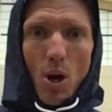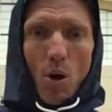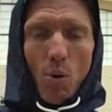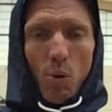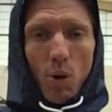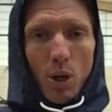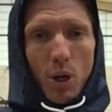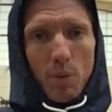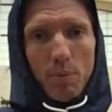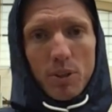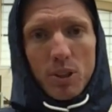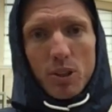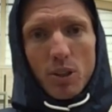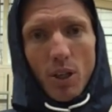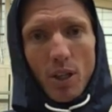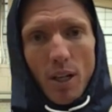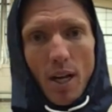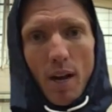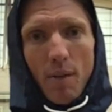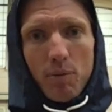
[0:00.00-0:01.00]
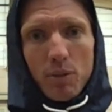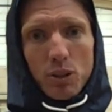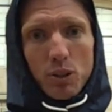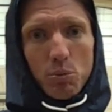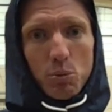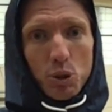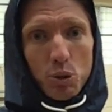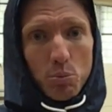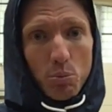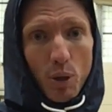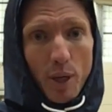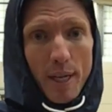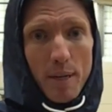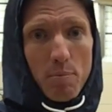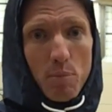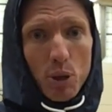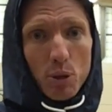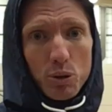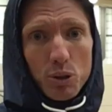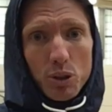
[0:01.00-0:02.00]
We're going to be starting off with some new brain
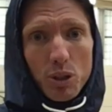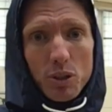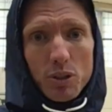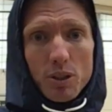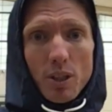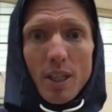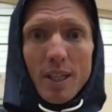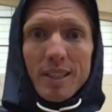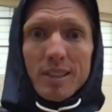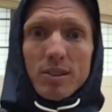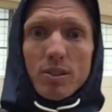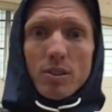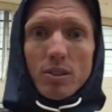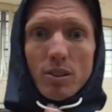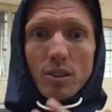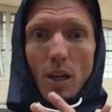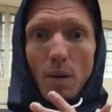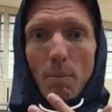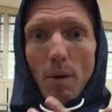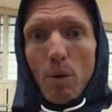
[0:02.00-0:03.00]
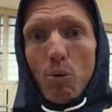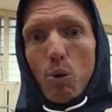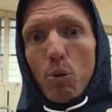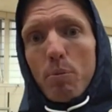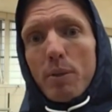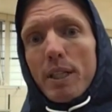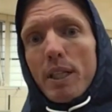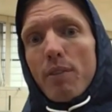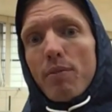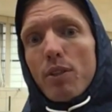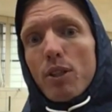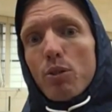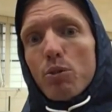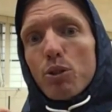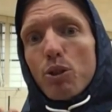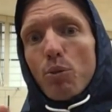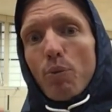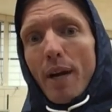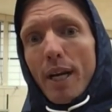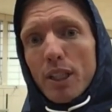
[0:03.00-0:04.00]
boosters. Some I will be giving you
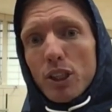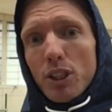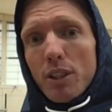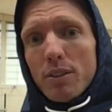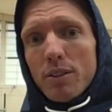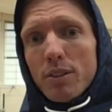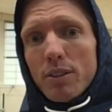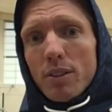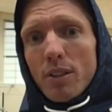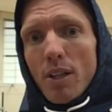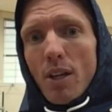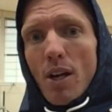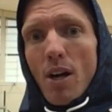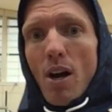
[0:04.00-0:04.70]
directions.